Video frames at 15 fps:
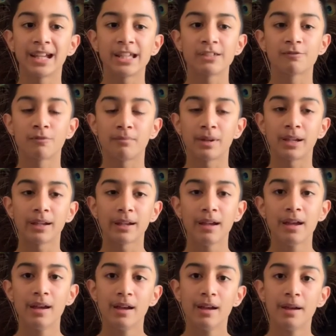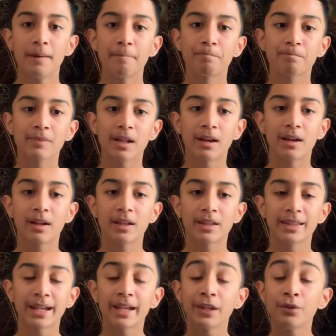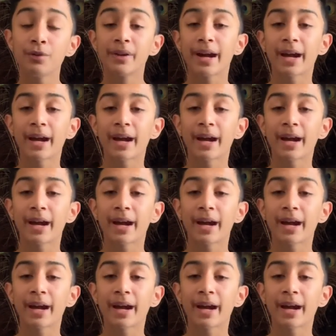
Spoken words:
things for me. Thank you